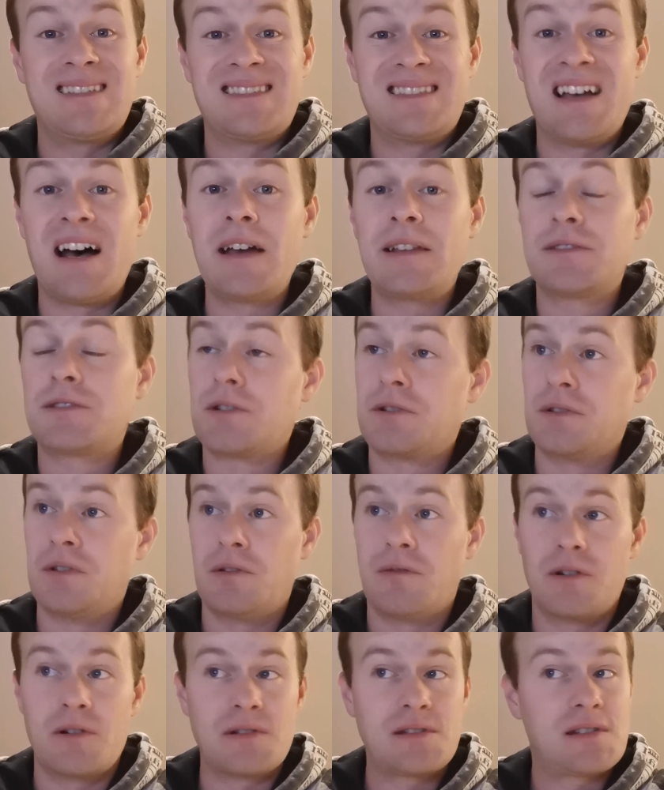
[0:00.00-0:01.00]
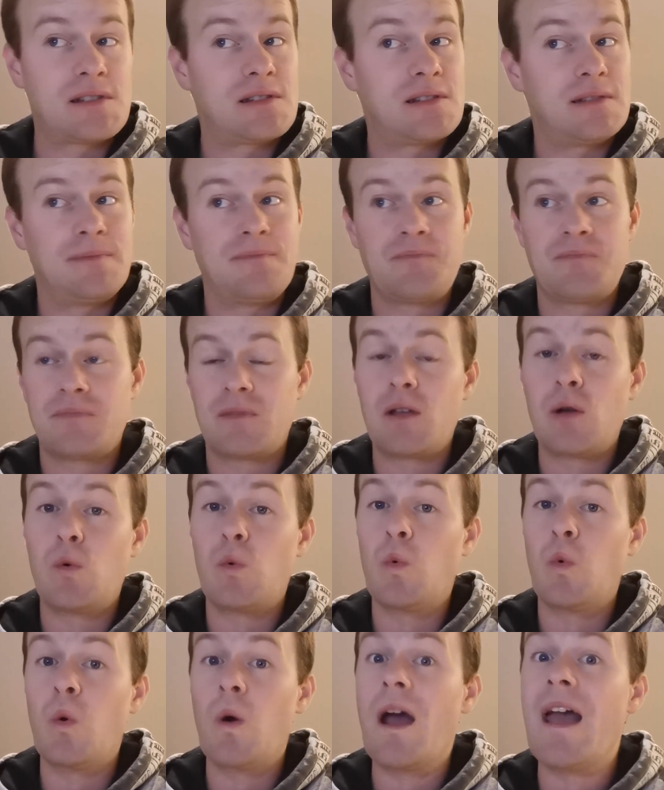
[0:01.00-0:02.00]
9 turnovers,
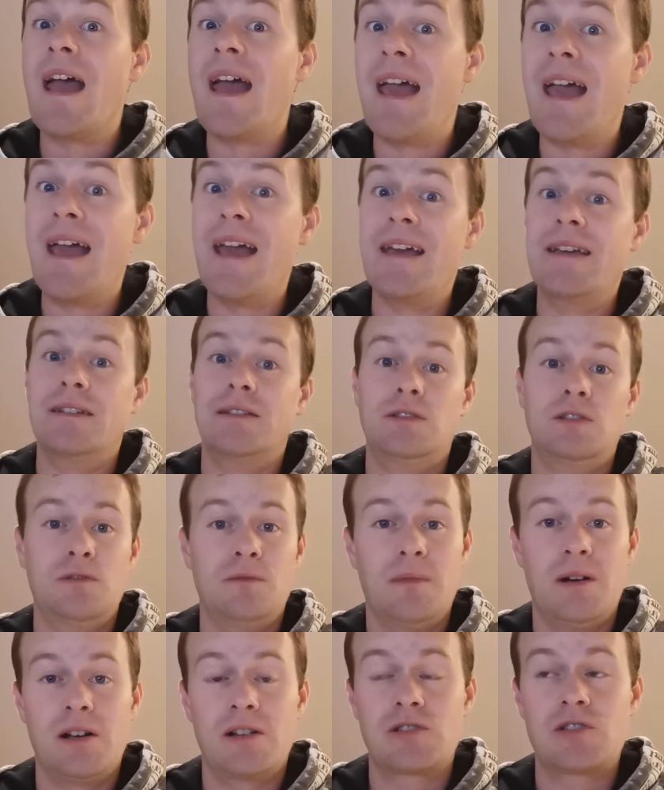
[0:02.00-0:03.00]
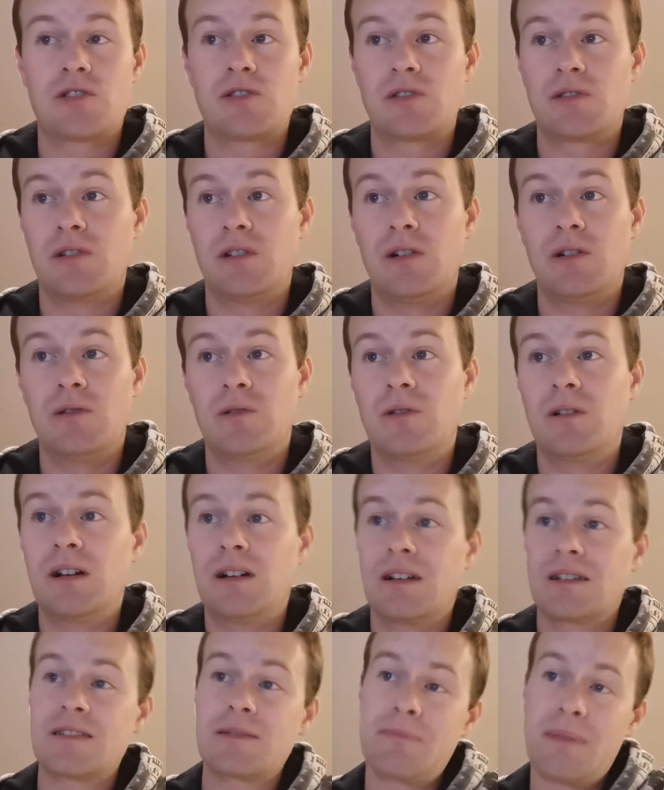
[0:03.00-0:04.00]
way too much, you know,
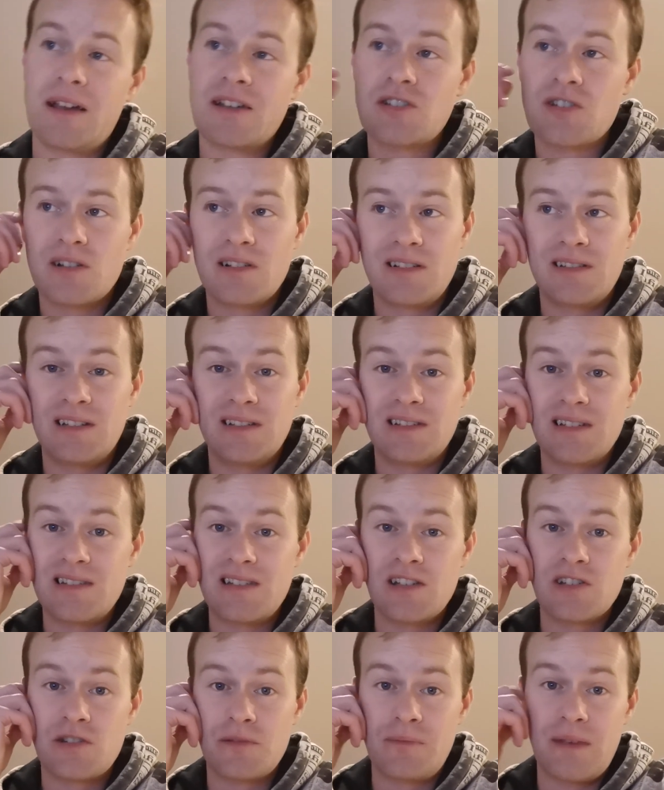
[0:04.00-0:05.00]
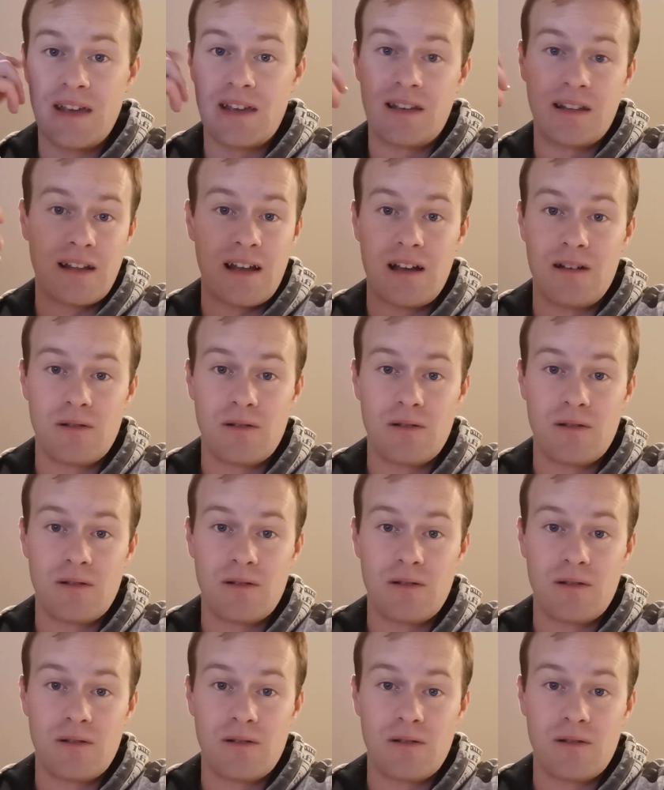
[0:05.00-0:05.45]
especially the decision making,